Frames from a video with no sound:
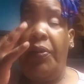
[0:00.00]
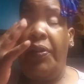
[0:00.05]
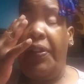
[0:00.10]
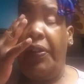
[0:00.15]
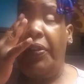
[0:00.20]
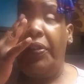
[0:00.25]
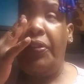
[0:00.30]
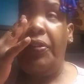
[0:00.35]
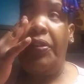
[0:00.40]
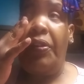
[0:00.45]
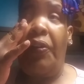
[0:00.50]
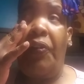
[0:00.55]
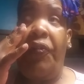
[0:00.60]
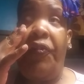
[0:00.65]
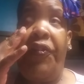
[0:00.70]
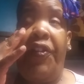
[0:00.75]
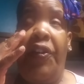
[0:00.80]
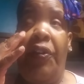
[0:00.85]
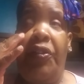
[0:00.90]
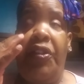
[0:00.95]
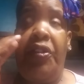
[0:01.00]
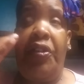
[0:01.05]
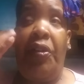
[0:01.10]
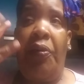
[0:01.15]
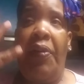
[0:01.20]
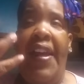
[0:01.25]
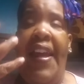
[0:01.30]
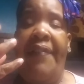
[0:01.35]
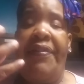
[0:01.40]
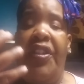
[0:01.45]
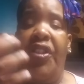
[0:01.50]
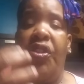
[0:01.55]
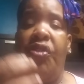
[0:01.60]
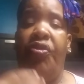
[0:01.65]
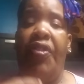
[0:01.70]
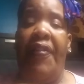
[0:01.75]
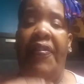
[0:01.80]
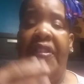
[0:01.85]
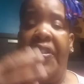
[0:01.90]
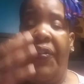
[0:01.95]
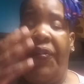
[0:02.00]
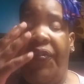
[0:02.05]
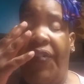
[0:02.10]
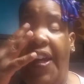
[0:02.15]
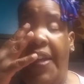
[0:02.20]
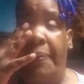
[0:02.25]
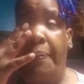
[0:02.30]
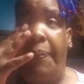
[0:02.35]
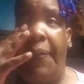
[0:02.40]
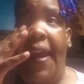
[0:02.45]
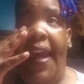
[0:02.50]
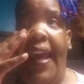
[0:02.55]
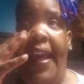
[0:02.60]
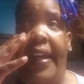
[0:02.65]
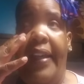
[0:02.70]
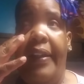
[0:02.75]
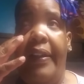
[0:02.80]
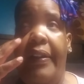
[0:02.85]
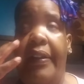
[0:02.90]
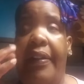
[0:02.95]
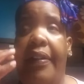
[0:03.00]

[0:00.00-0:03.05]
you you don't feel you don't have the strength to fight back.